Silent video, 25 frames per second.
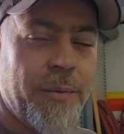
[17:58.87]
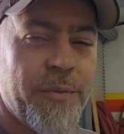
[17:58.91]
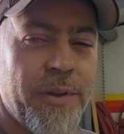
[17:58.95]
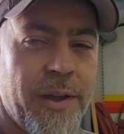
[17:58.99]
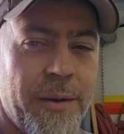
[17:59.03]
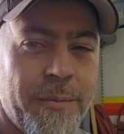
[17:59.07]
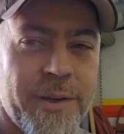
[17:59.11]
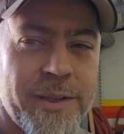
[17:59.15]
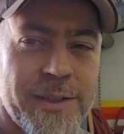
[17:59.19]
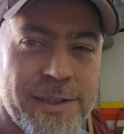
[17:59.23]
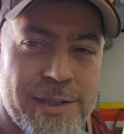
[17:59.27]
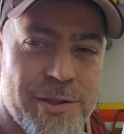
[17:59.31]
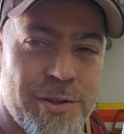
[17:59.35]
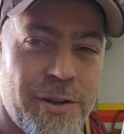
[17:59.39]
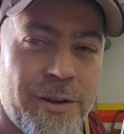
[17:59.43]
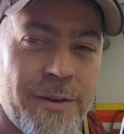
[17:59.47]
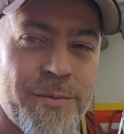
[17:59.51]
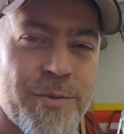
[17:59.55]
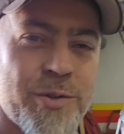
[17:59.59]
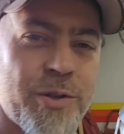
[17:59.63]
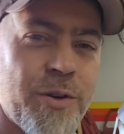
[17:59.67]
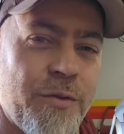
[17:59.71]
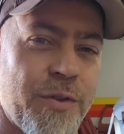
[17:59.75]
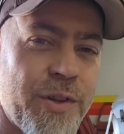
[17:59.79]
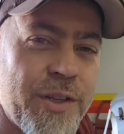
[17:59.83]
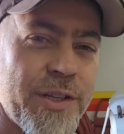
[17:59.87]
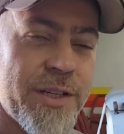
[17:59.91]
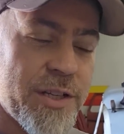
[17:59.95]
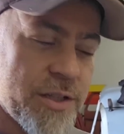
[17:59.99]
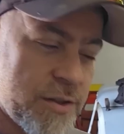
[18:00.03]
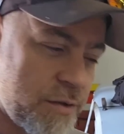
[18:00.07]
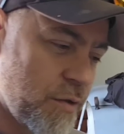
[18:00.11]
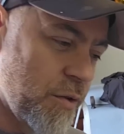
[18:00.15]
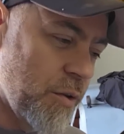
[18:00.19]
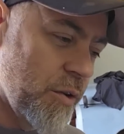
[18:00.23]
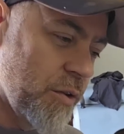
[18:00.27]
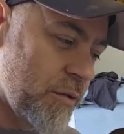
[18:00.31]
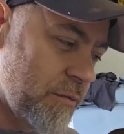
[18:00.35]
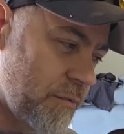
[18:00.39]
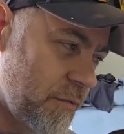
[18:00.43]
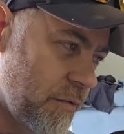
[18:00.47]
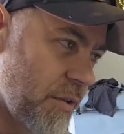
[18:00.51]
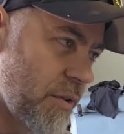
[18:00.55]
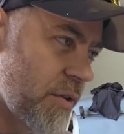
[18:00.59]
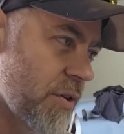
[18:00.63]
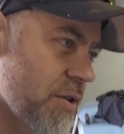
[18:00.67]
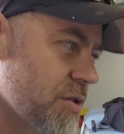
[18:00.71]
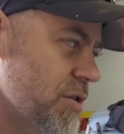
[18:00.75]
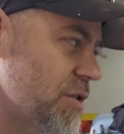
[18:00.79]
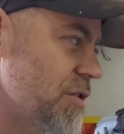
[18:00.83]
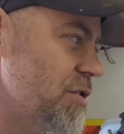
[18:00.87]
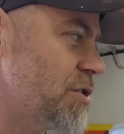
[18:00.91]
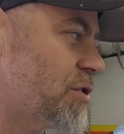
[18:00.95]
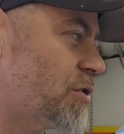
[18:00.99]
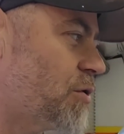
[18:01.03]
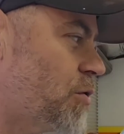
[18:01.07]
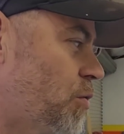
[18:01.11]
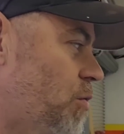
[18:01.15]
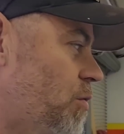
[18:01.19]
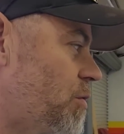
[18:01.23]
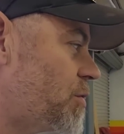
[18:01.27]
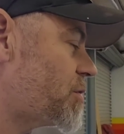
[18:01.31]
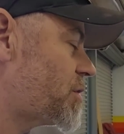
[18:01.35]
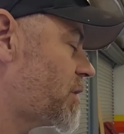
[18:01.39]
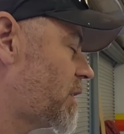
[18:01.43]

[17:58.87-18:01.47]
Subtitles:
that many times over the years for various intercoolers.